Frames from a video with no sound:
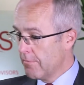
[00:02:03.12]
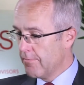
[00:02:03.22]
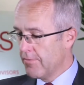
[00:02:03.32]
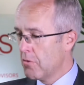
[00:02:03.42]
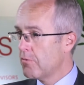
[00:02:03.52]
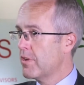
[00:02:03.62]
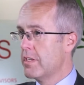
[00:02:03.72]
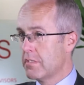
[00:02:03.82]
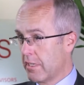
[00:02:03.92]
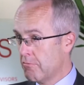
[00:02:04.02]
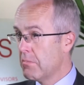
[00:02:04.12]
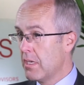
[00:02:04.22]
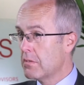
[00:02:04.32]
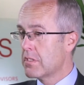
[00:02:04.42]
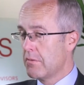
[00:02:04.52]
feel free to give me,
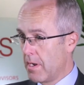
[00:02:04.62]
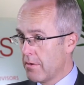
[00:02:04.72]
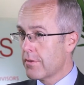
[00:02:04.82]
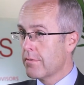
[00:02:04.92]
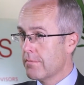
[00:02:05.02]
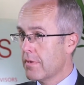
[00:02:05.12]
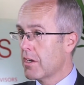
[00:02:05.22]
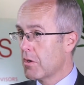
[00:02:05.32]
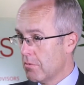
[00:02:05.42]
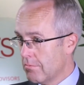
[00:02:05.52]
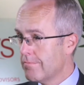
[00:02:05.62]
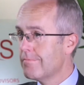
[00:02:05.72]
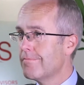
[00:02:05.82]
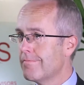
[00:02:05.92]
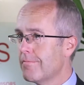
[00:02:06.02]
Steve Meredith, a call.
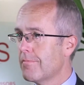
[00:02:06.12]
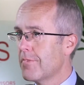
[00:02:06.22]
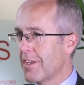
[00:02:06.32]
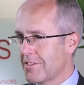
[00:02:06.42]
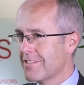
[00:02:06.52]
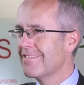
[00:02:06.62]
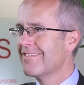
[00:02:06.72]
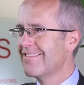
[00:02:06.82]
Thanks.